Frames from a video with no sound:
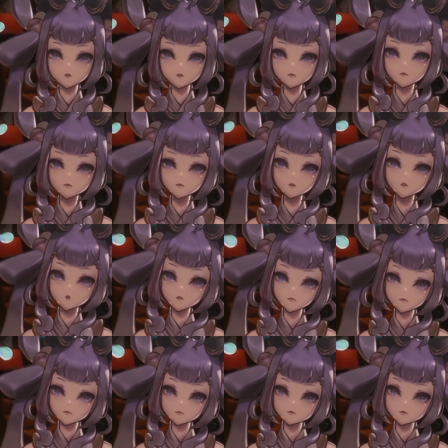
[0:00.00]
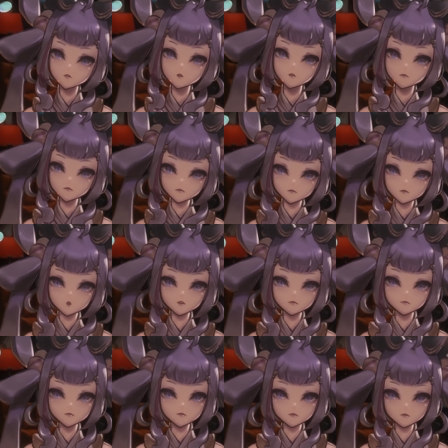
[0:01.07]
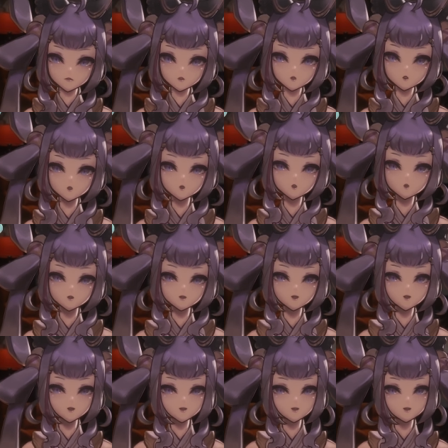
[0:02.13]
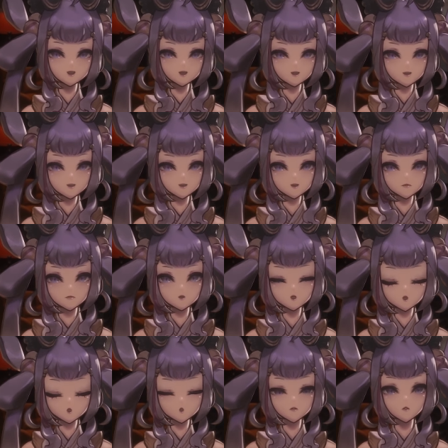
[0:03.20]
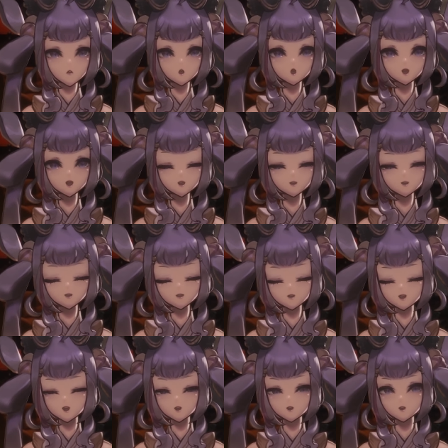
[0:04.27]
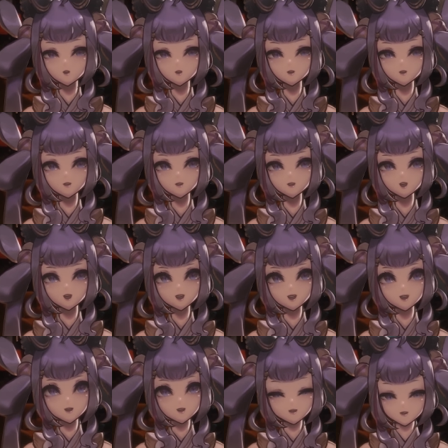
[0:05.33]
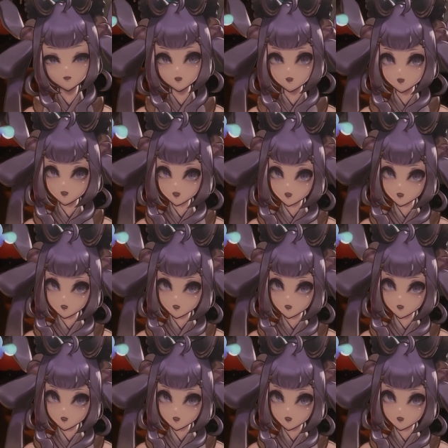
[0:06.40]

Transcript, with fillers: You are grateful for the chance to bring joy to others and to yourself.